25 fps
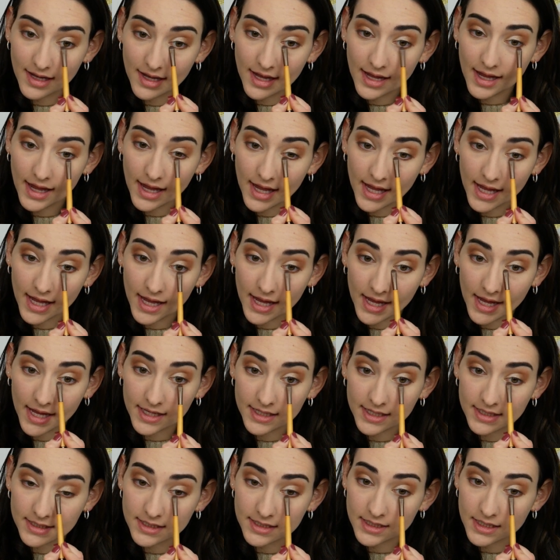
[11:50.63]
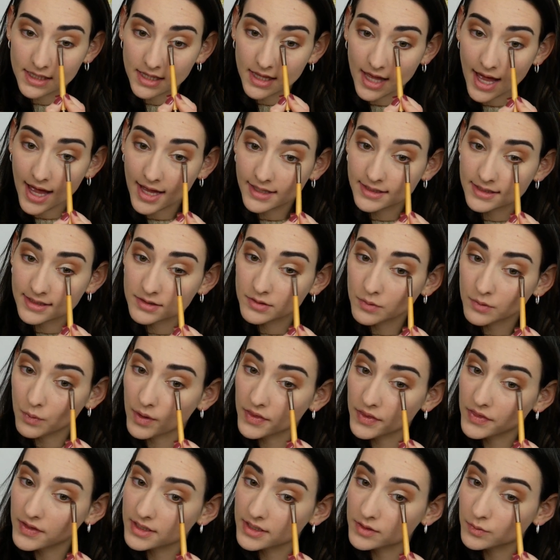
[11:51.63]
And that's
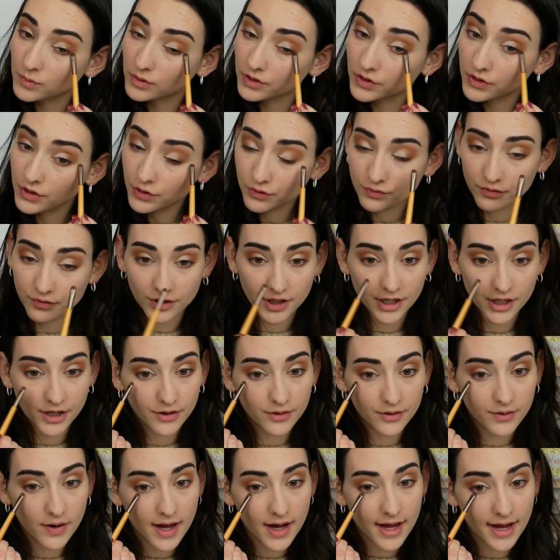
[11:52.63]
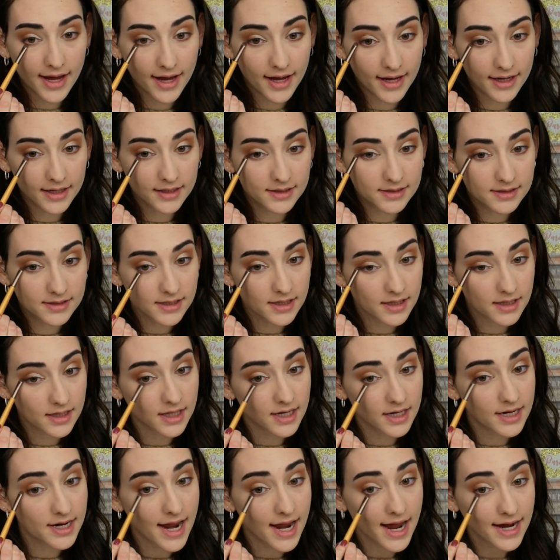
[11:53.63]
what this will do for you. And
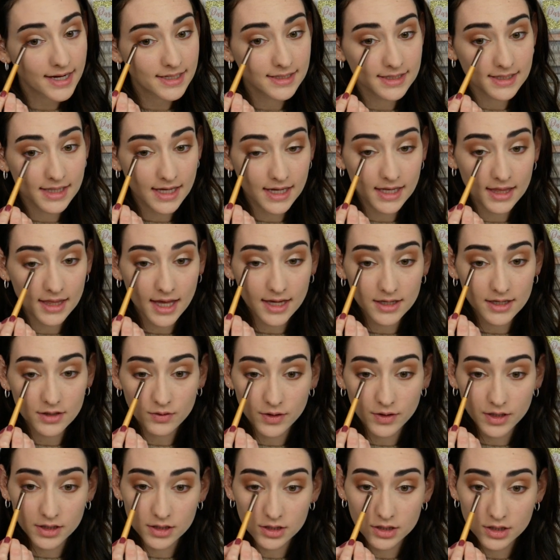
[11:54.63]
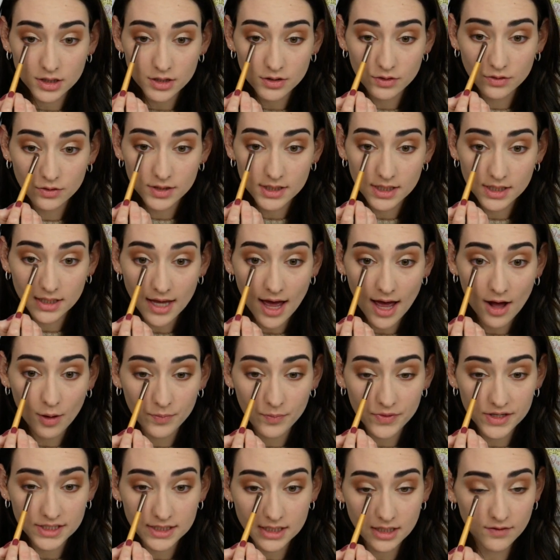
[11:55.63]
the next thing that you can do to
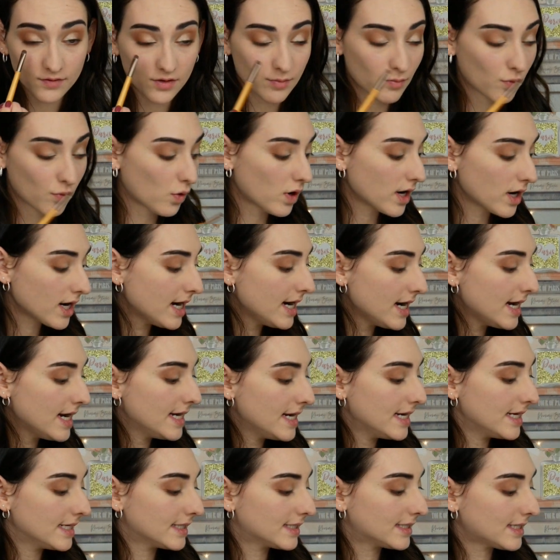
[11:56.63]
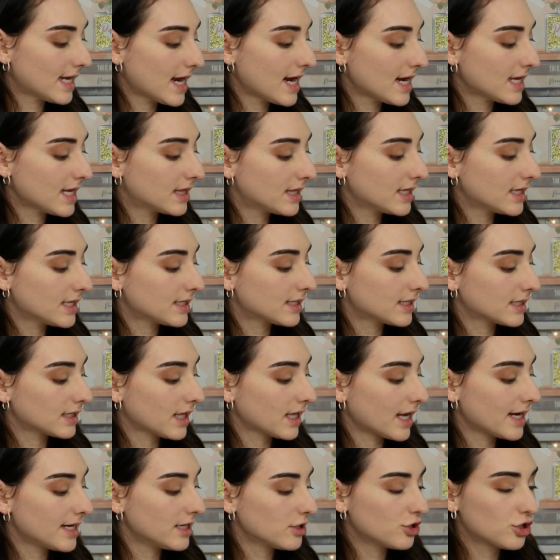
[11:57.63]
help this even more is take this
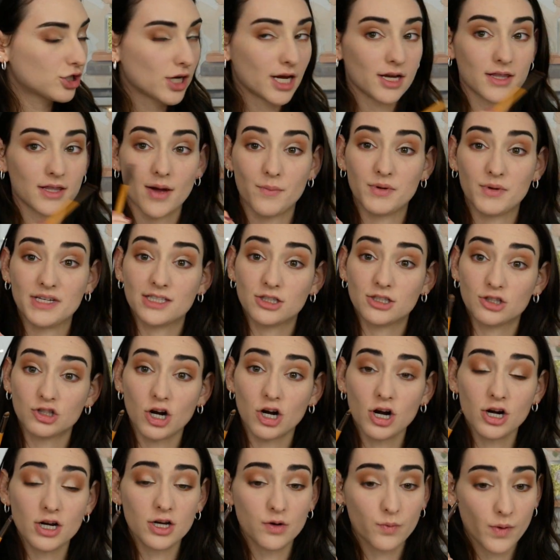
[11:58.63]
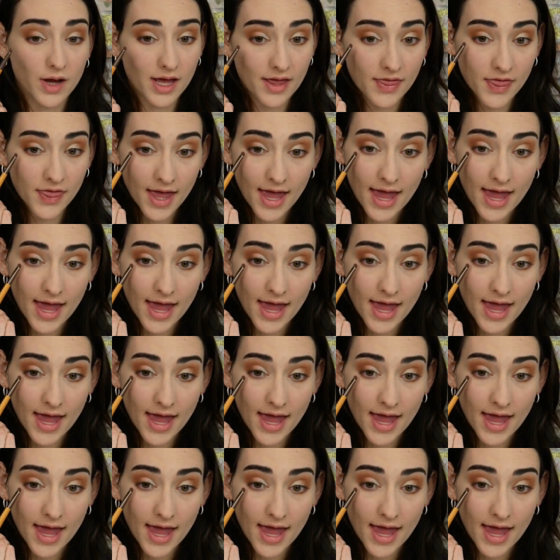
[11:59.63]
lightest shade that we started with